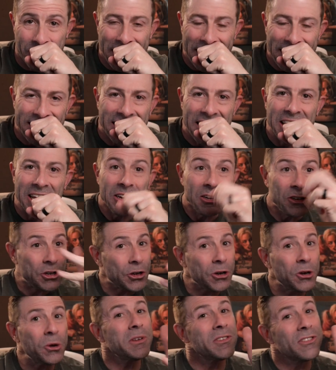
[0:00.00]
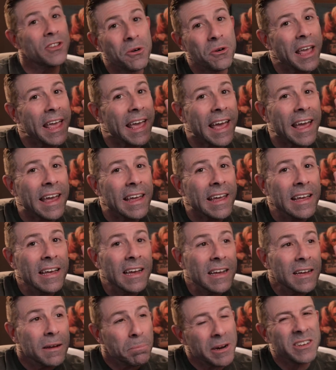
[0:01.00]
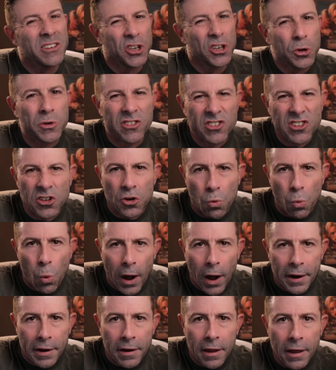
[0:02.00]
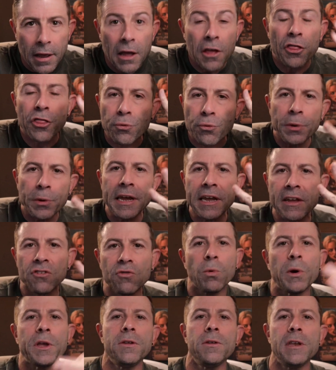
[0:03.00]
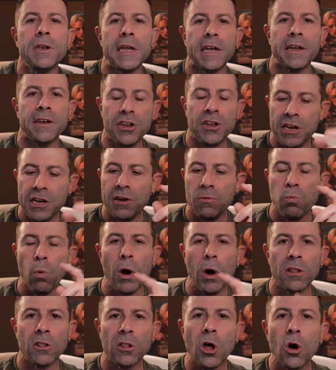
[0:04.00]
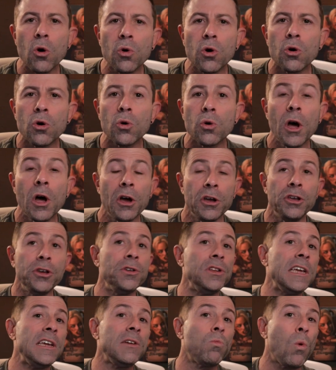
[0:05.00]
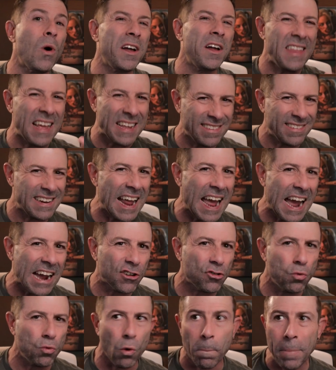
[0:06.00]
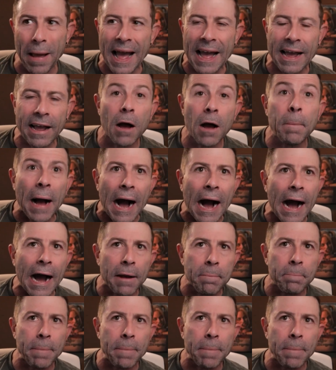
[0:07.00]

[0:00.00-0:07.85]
right? Two is okay, but two is still one. Three is what you need. You need one local, you need one that's an actual backup, a hot